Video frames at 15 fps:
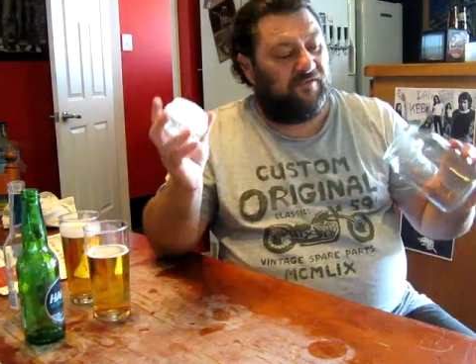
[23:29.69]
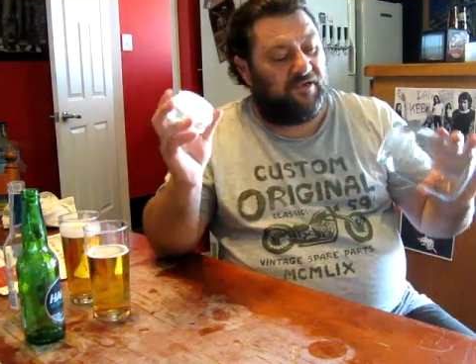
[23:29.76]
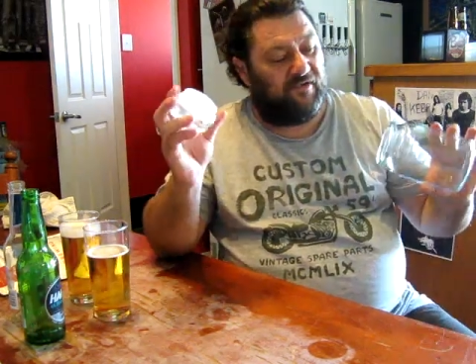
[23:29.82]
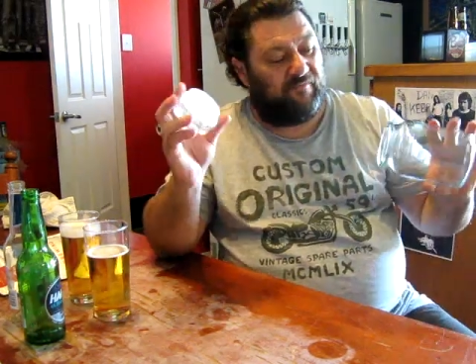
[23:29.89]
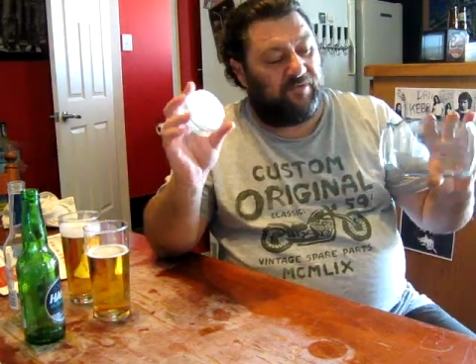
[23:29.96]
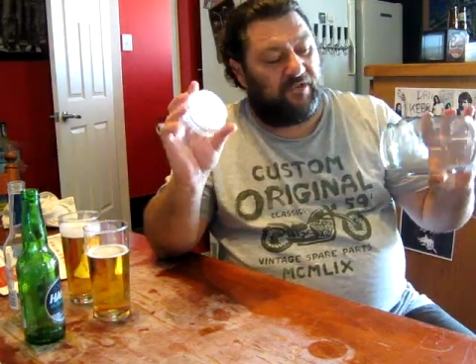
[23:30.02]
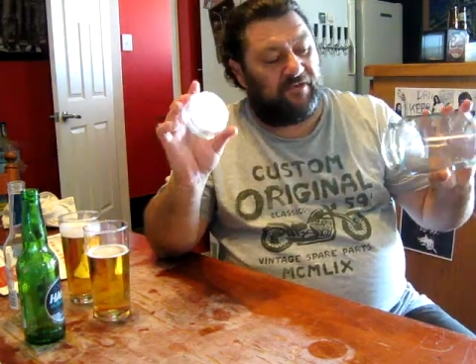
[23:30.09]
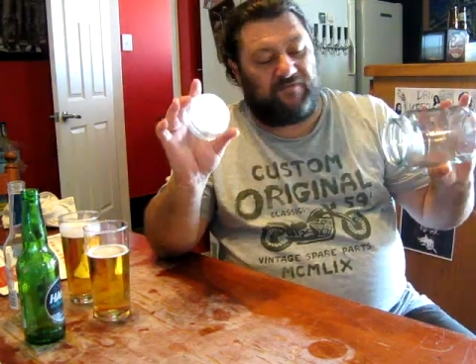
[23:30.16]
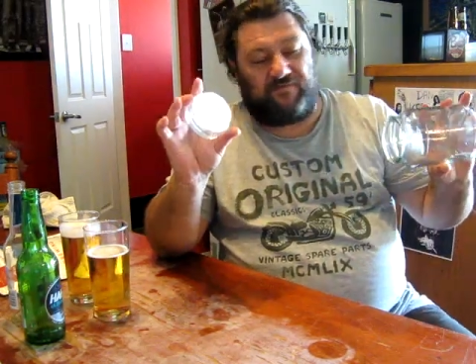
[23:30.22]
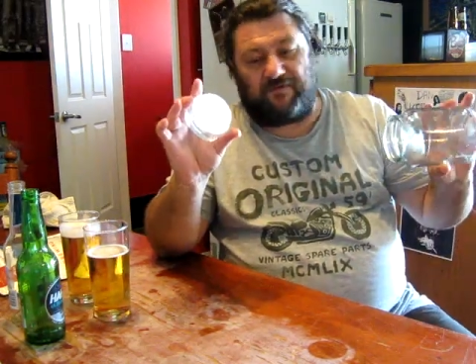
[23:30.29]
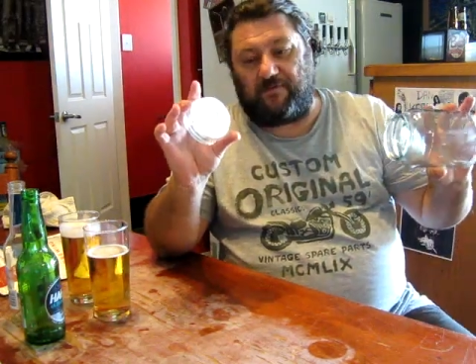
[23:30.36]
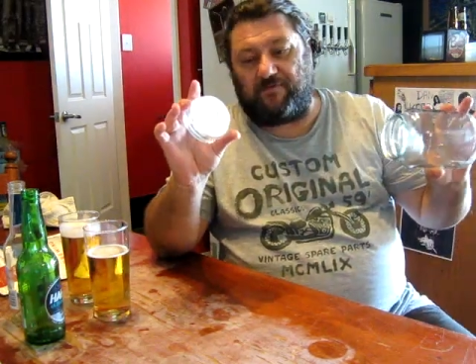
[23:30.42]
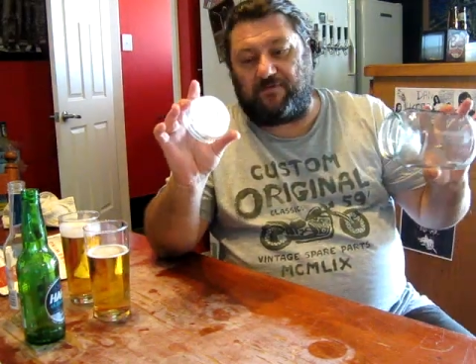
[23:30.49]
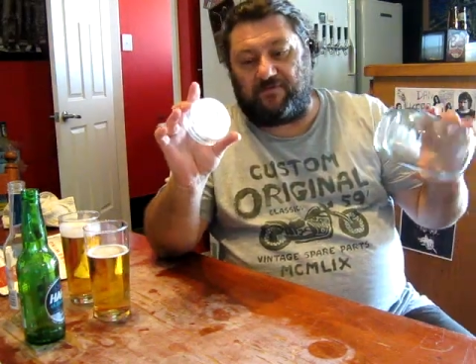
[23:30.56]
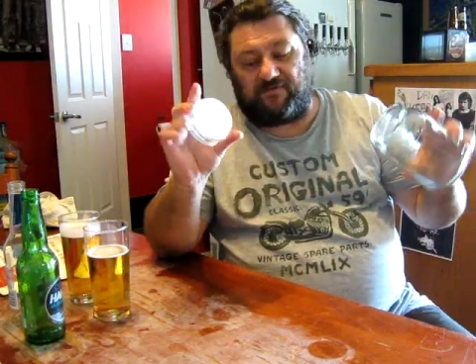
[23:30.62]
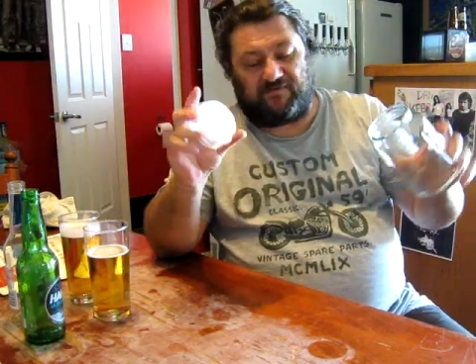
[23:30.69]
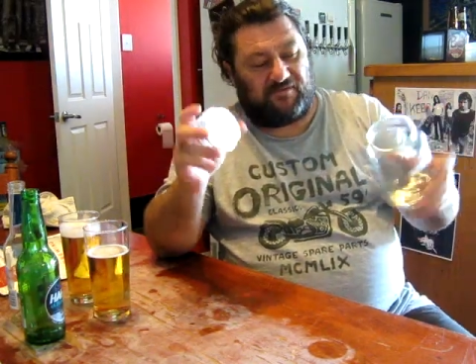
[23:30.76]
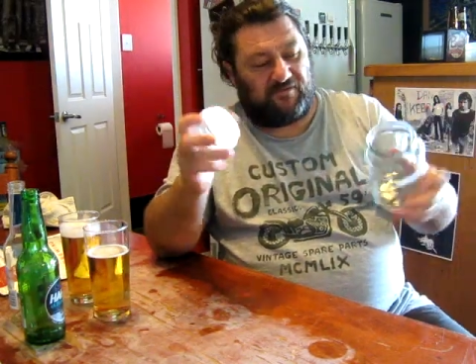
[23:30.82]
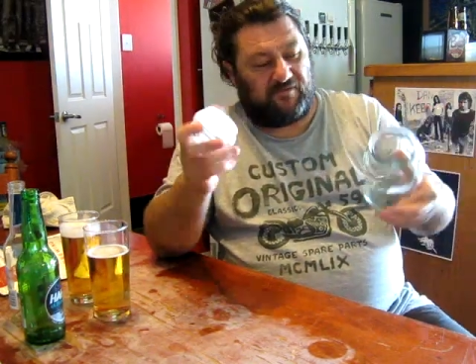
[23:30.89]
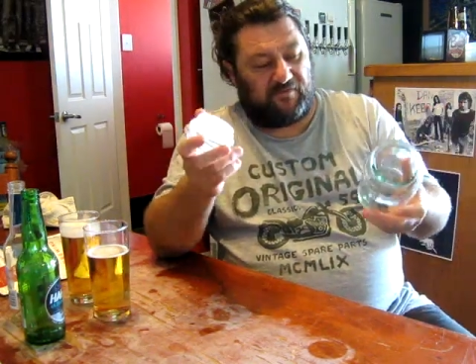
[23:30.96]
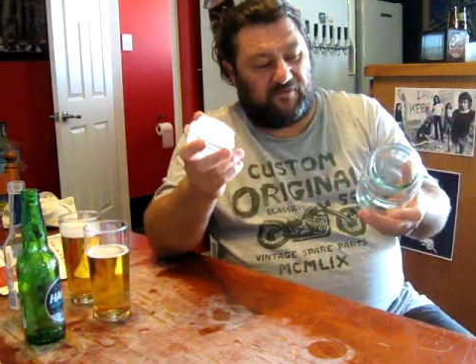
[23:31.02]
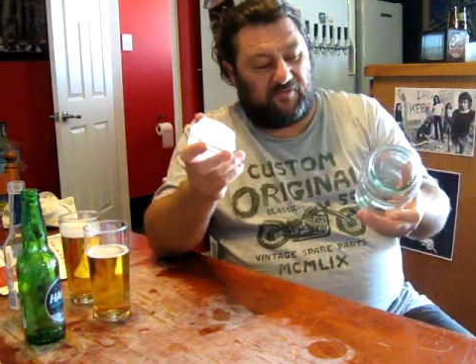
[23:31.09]
they're bloody
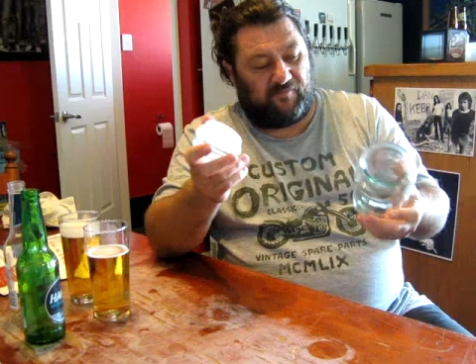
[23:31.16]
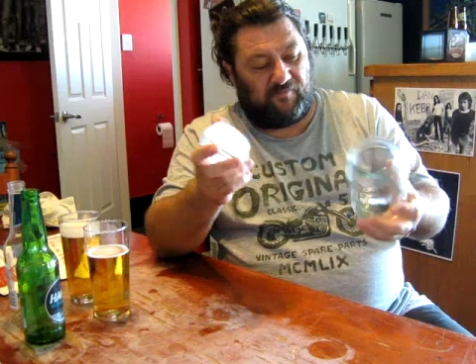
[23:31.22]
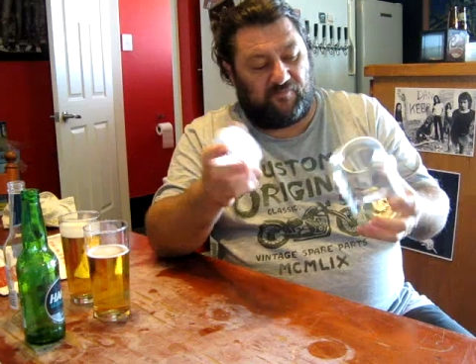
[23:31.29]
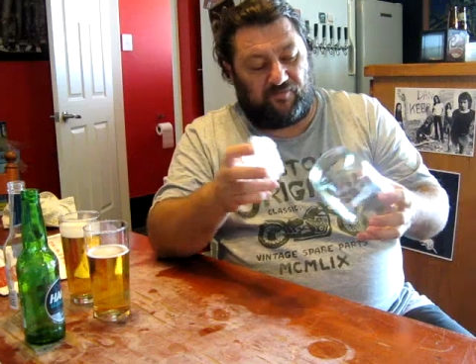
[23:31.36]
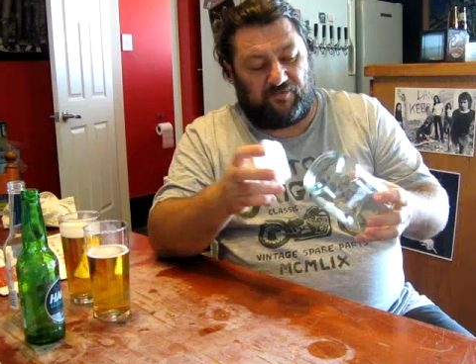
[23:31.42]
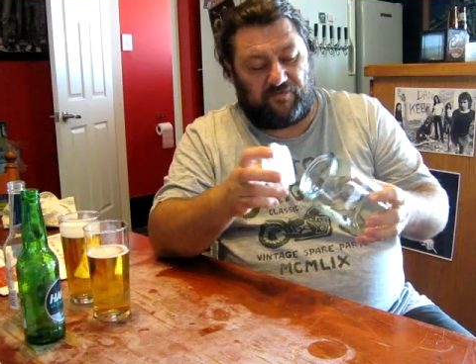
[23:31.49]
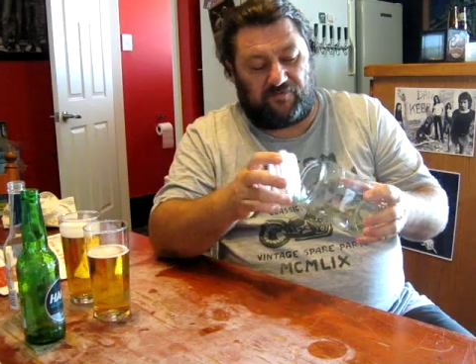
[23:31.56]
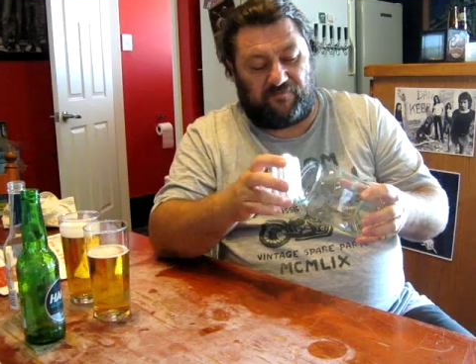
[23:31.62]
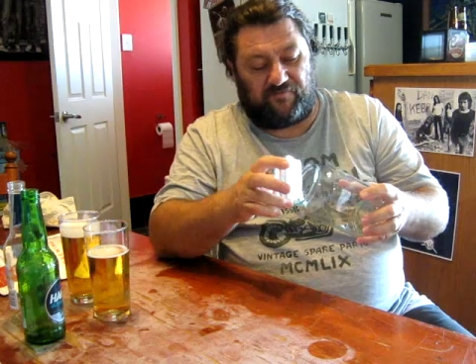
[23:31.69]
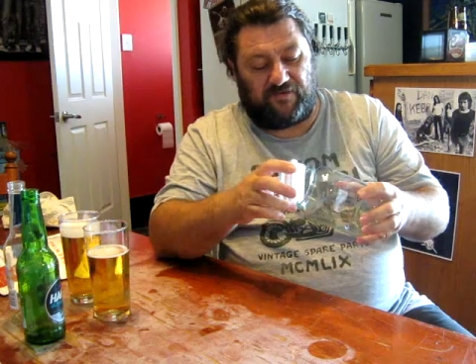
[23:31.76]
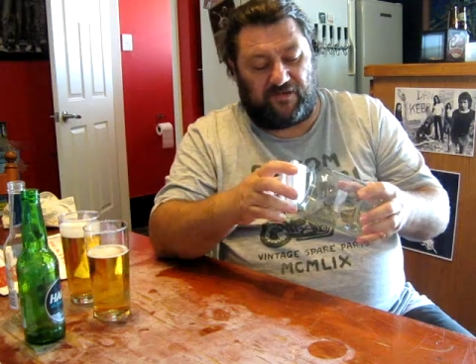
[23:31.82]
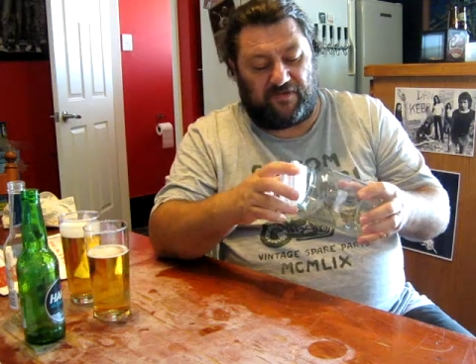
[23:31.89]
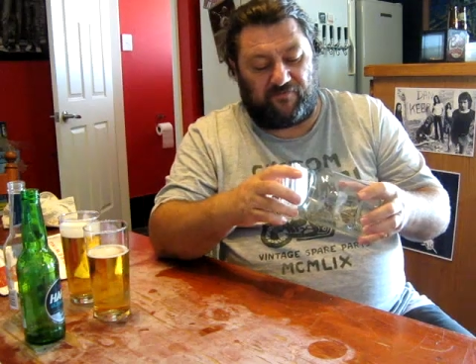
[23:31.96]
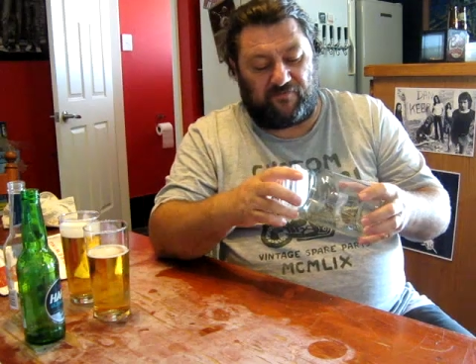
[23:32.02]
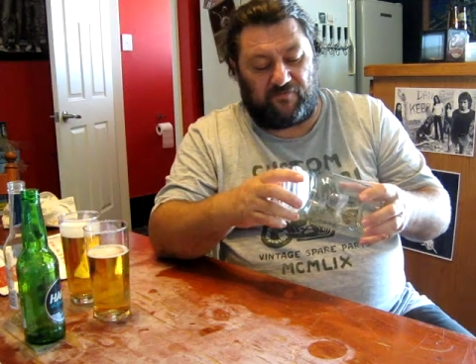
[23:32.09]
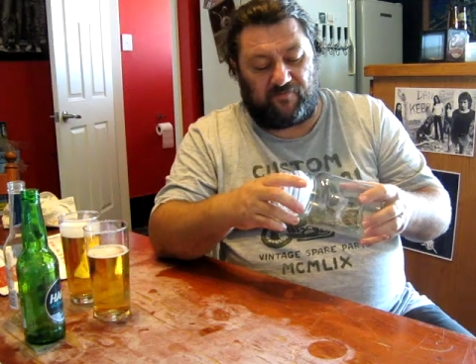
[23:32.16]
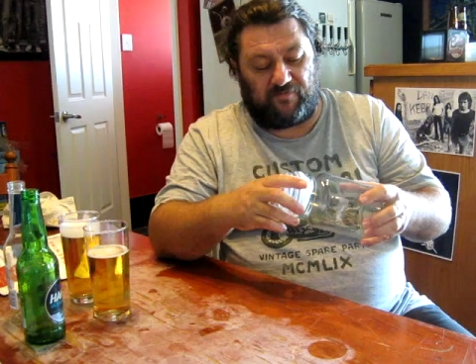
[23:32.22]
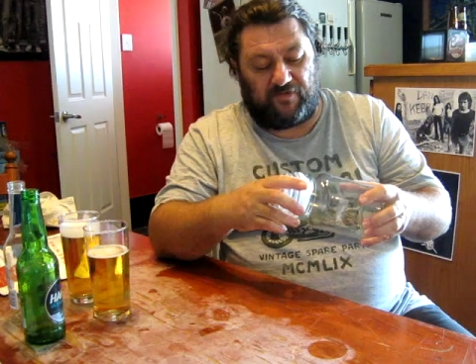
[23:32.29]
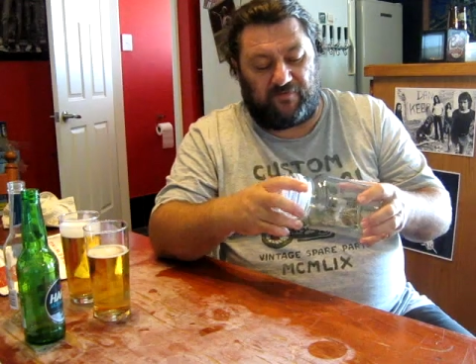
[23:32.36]
fabulous. Yeah, really good thing having the,